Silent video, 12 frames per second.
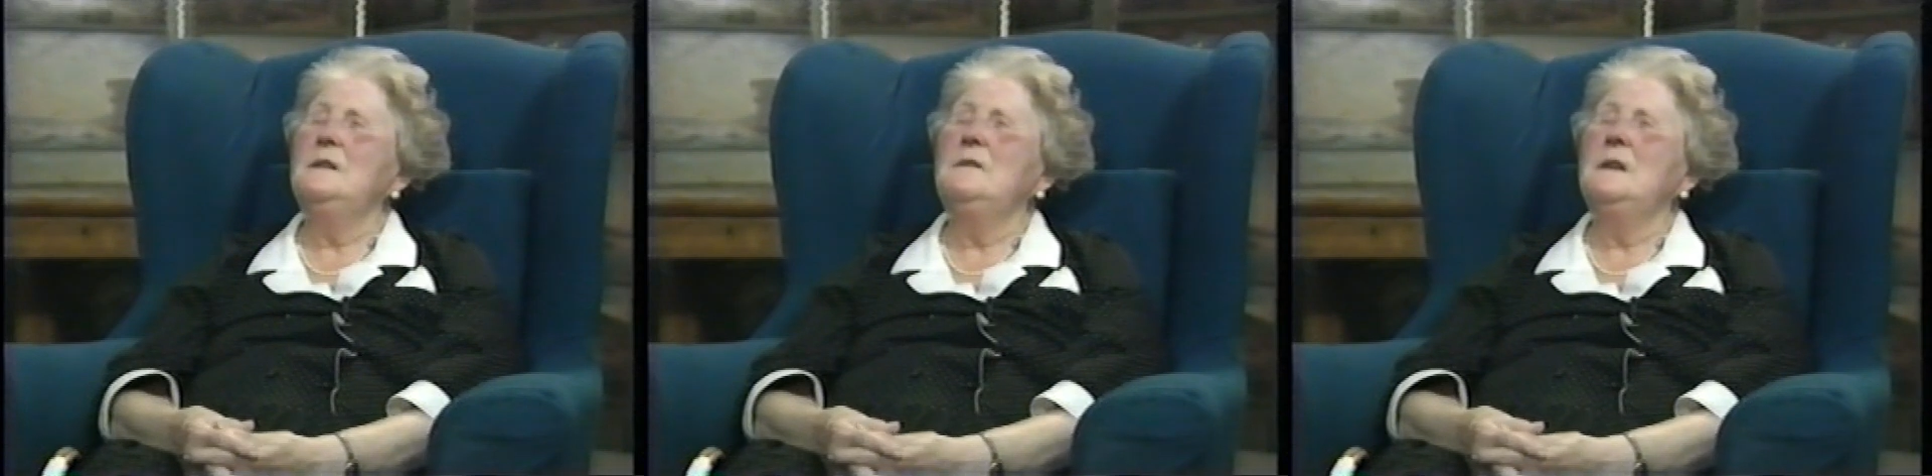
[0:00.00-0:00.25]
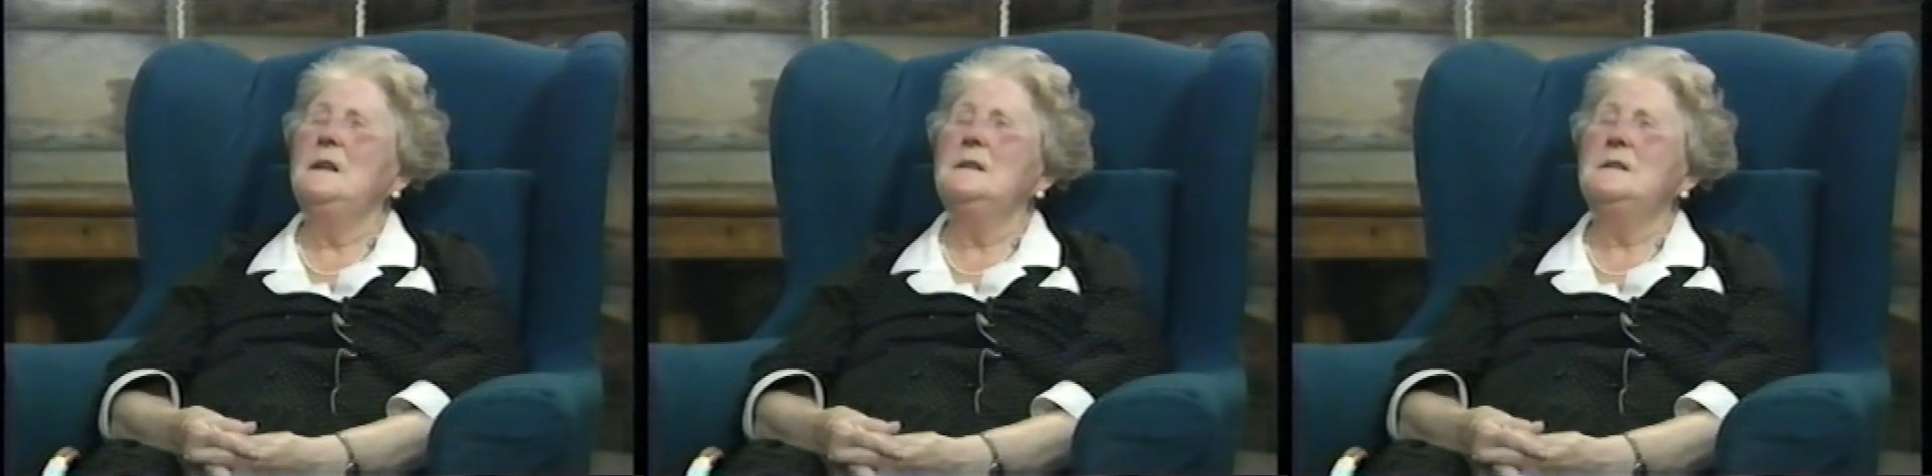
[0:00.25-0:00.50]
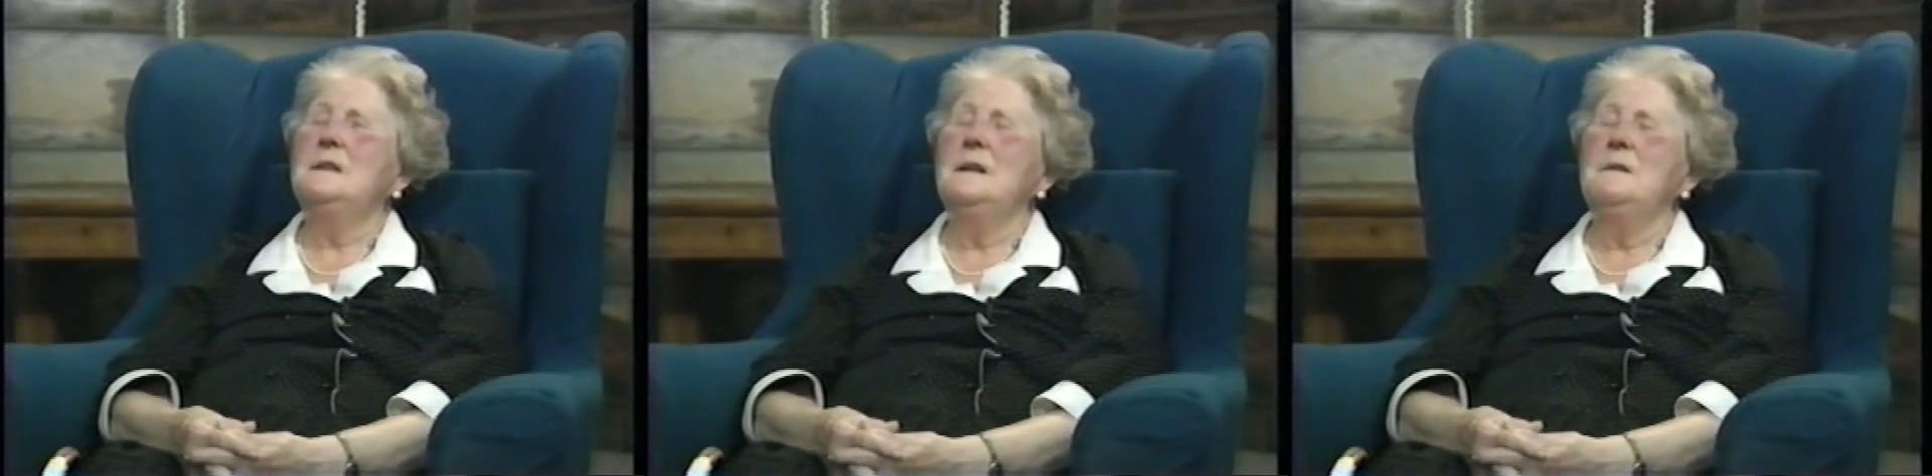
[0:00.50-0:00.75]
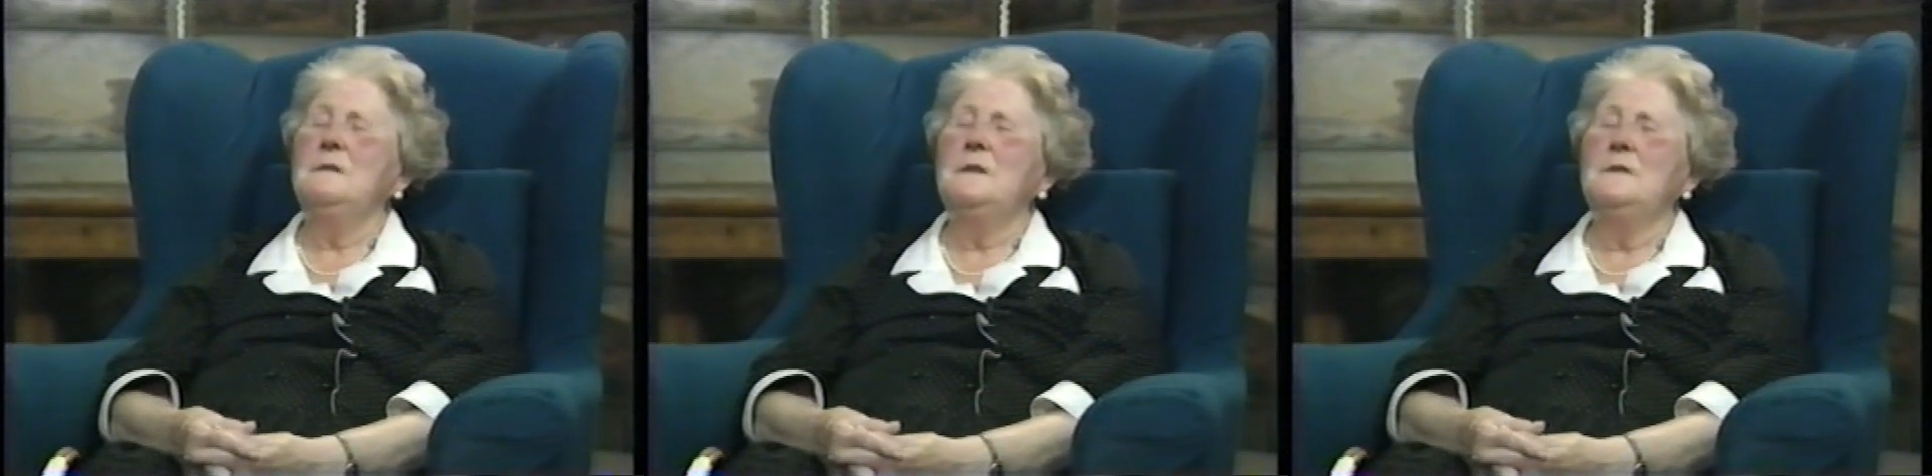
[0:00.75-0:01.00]
really stay
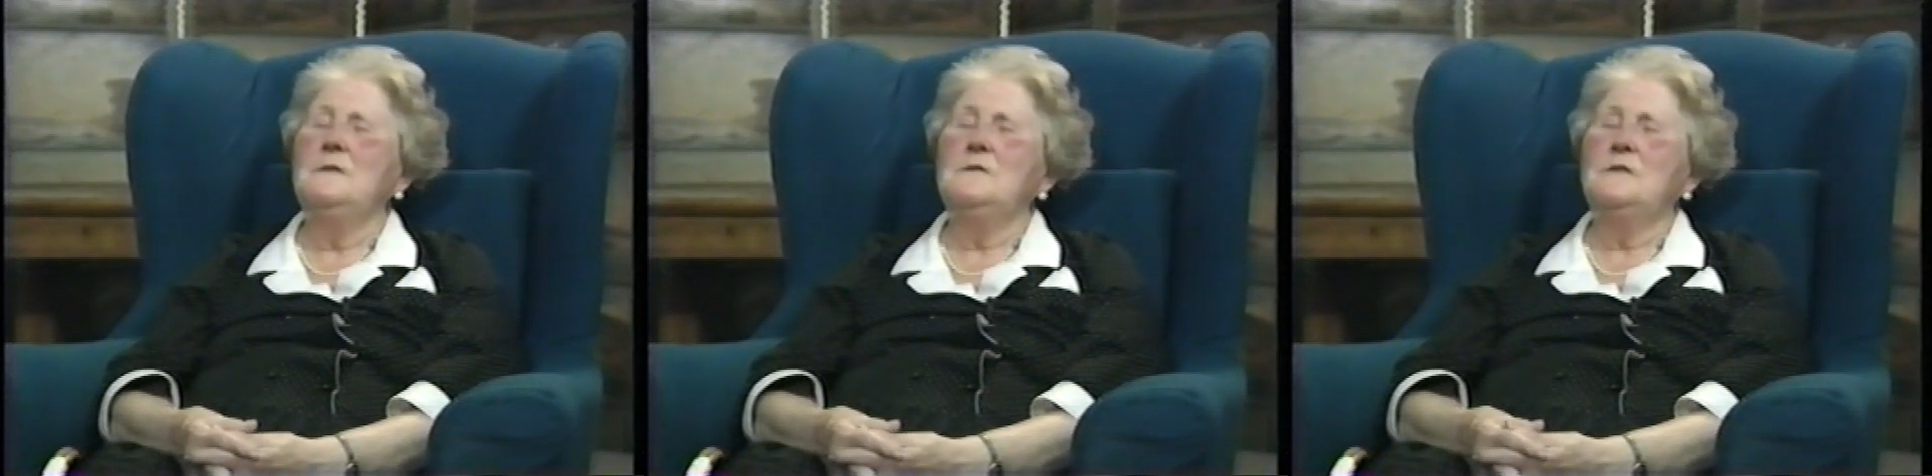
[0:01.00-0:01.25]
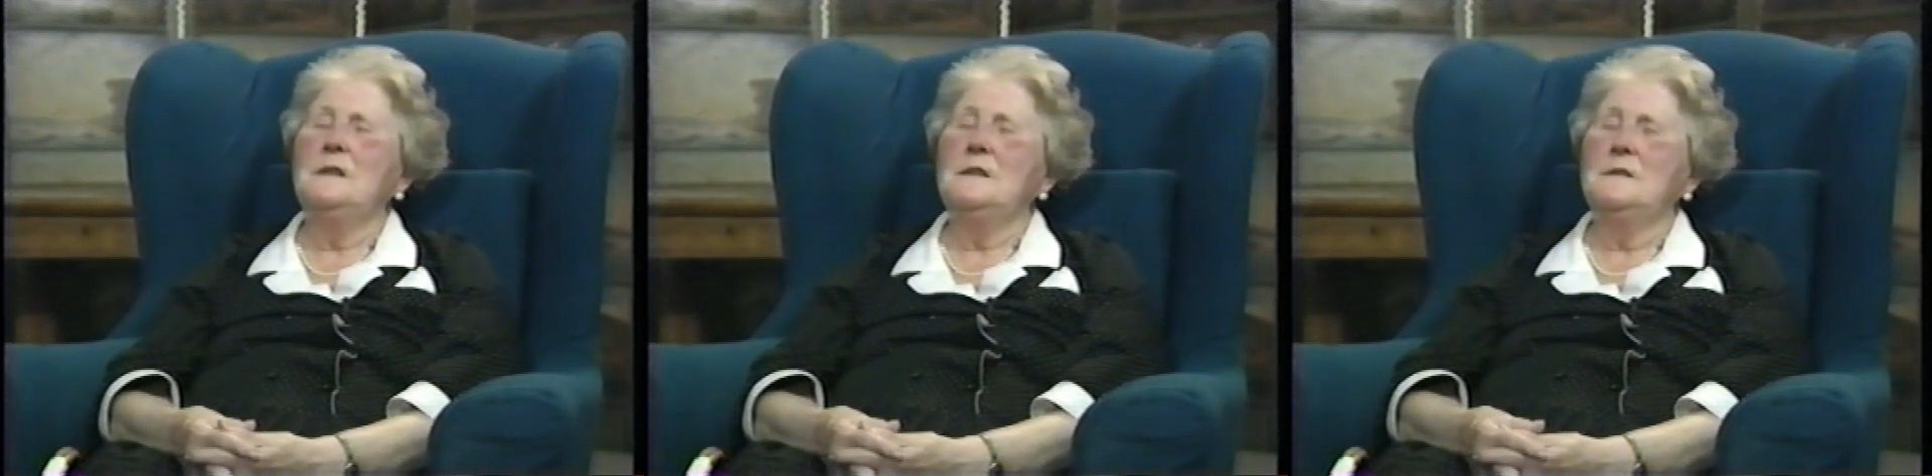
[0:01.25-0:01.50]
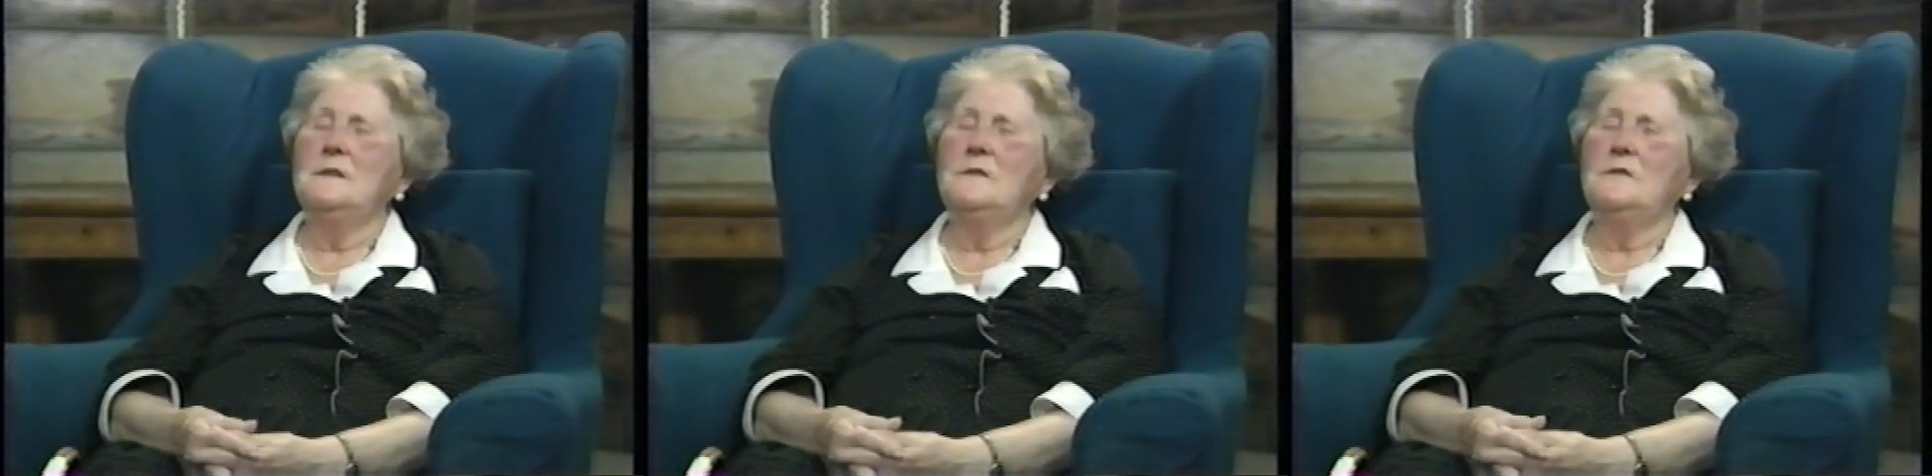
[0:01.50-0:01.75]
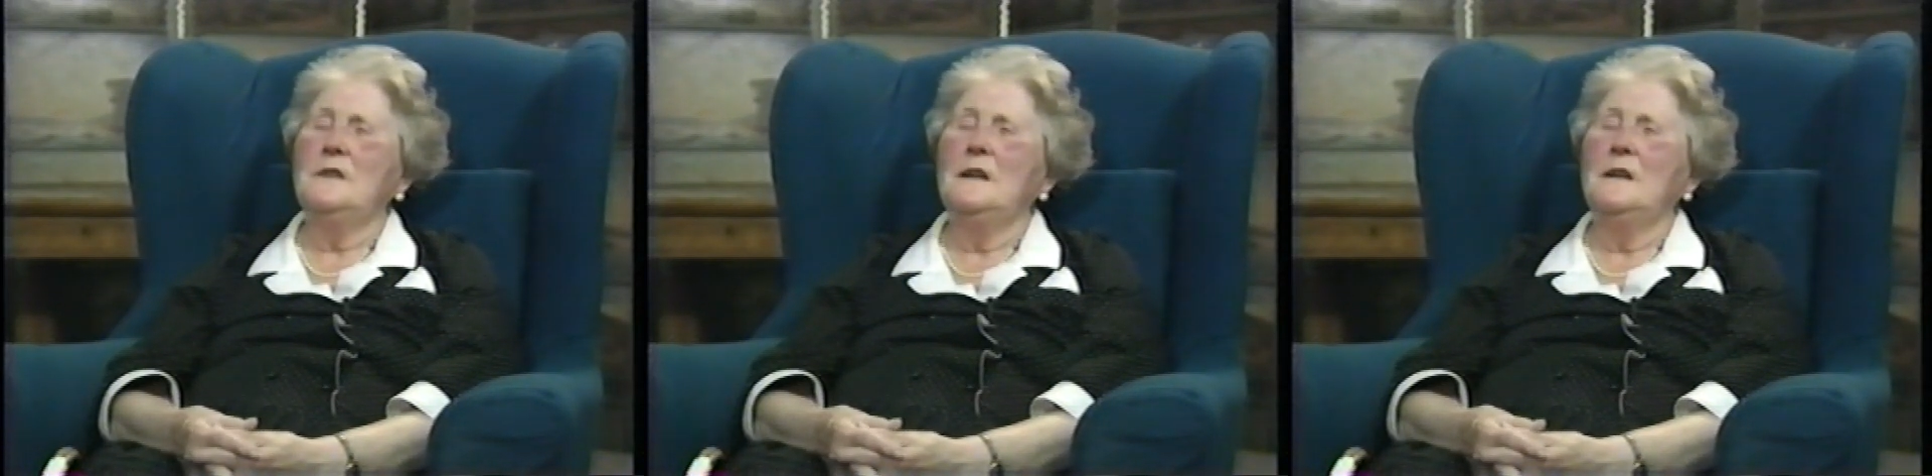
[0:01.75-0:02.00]
with the Duchesse de
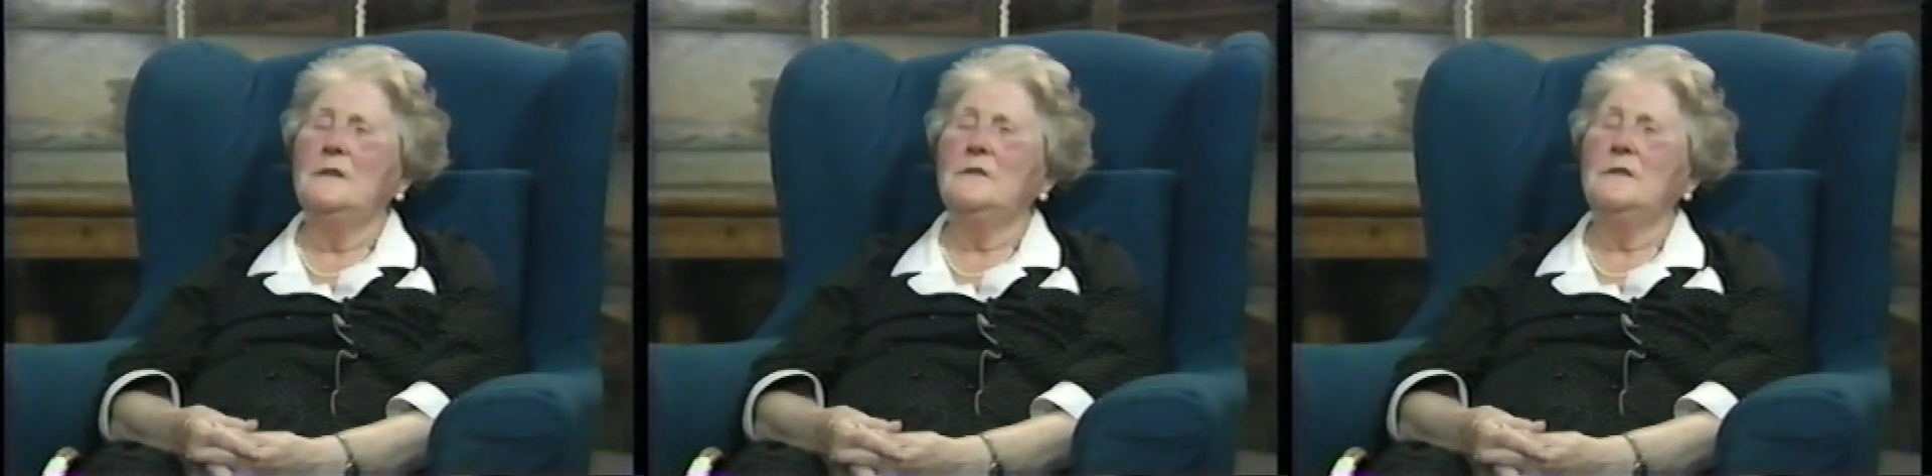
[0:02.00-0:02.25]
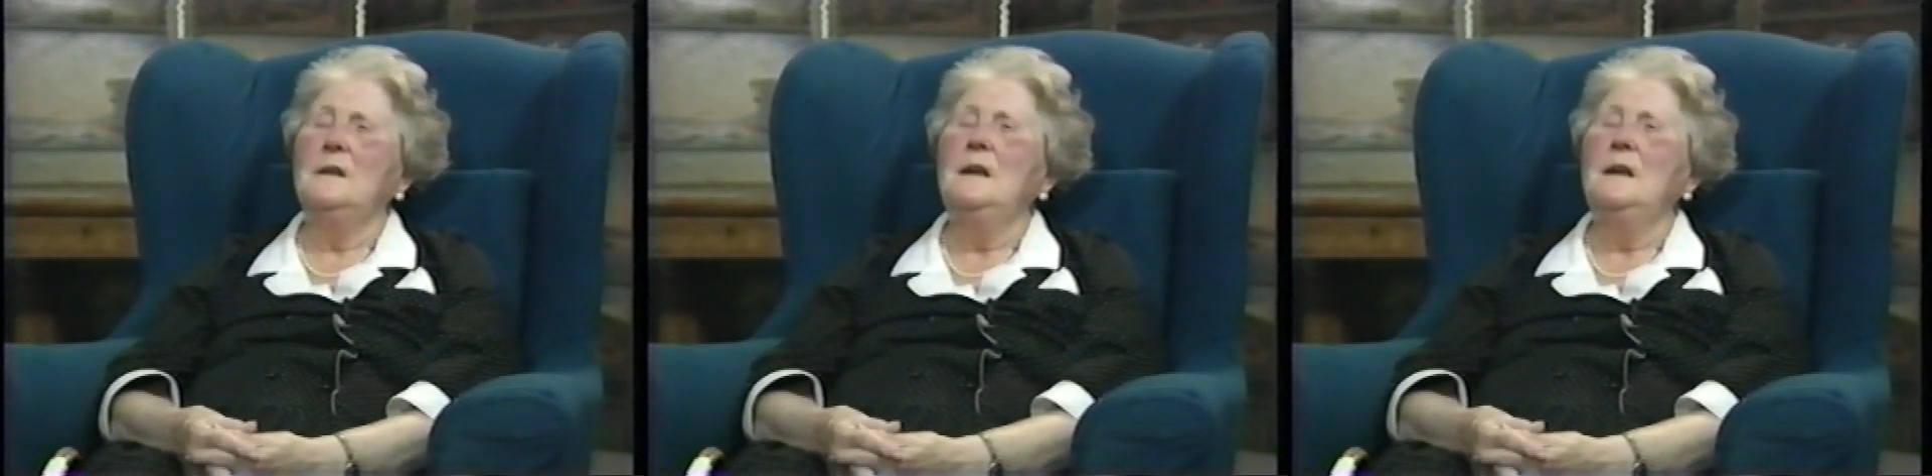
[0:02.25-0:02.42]
Chartres.